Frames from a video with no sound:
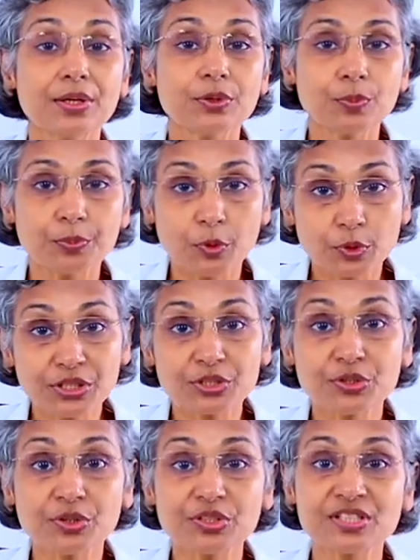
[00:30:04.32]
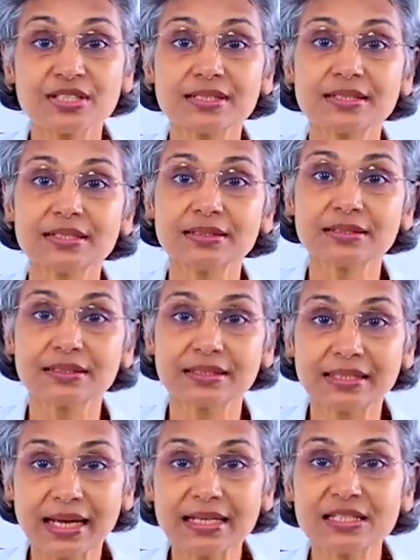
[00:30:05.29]
To protect your children,
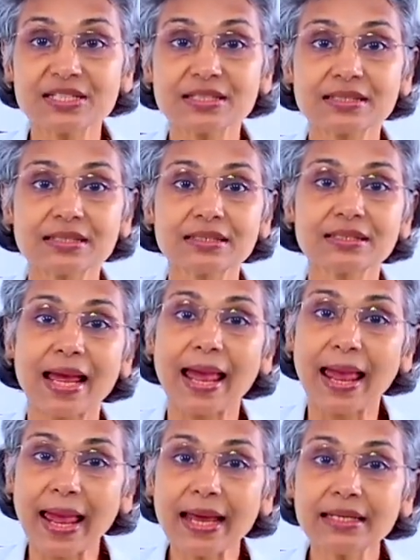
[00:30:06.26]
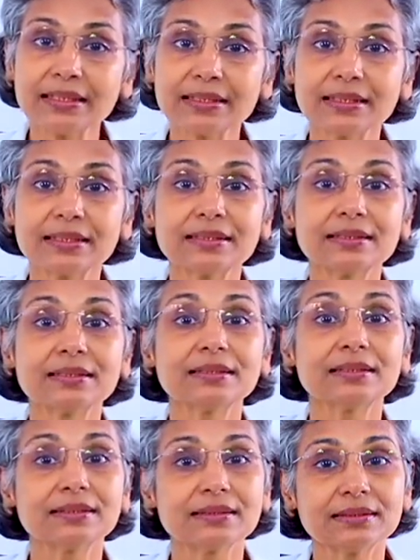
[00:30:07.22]
grandchildren, and
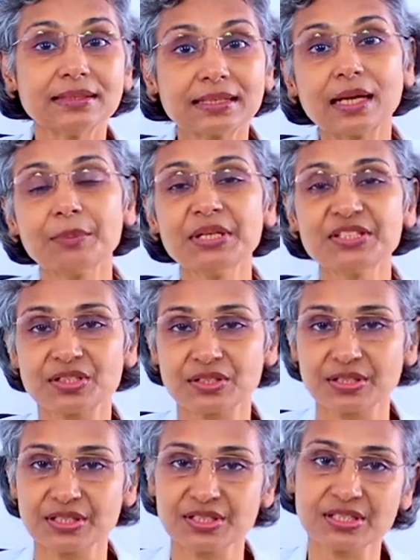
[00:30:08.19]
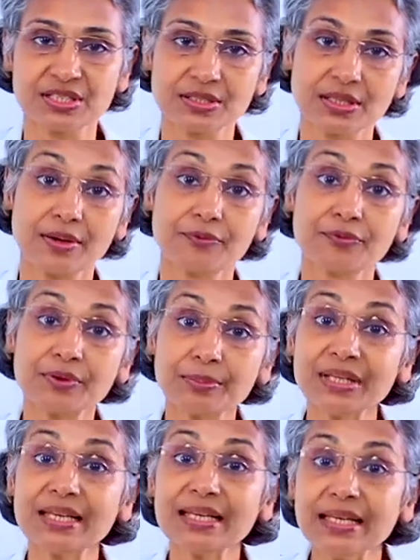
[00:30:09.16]
the coming generations
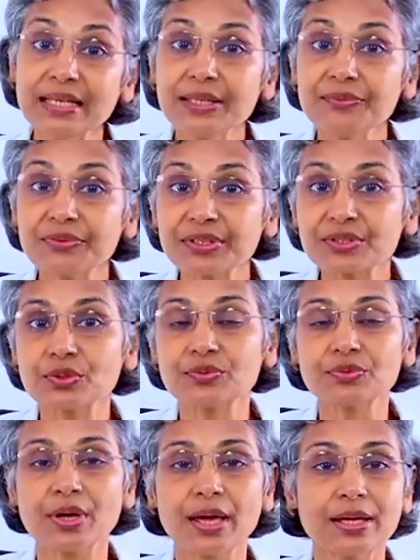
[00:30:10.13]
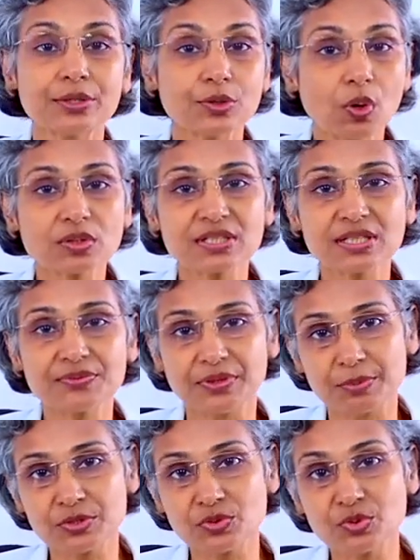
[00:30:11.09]
from the ill effect of toxic
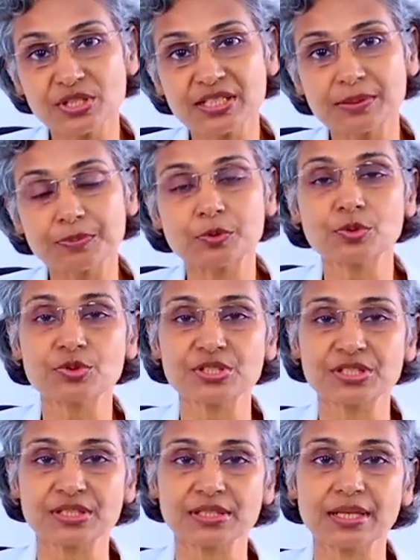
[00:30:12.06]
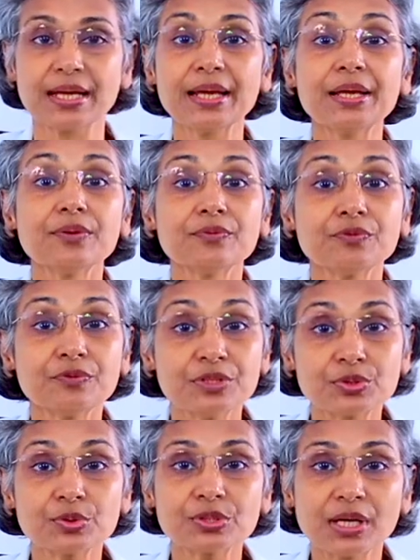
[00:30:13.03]
pharmaceutical pollution, we
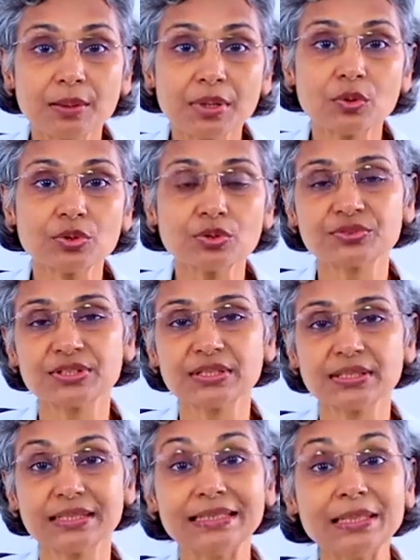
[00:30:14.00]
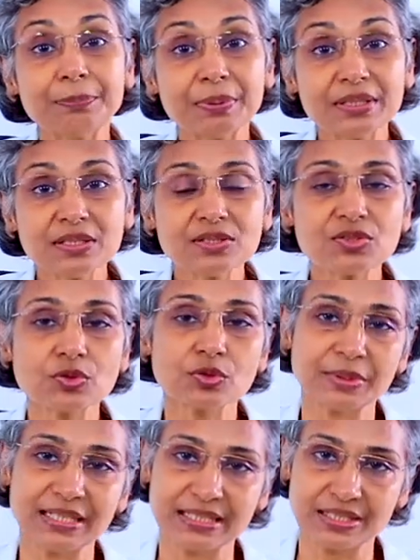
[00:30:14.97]
should come out of the dependence
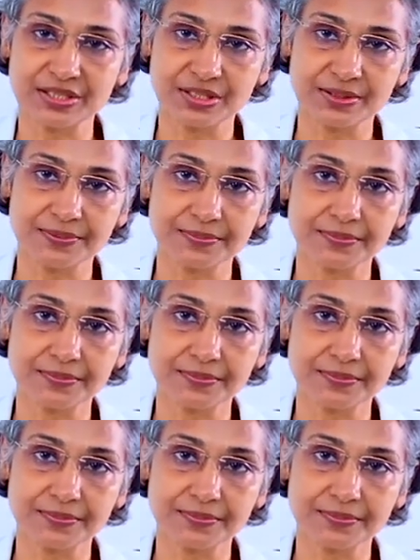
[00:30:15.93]
on medication.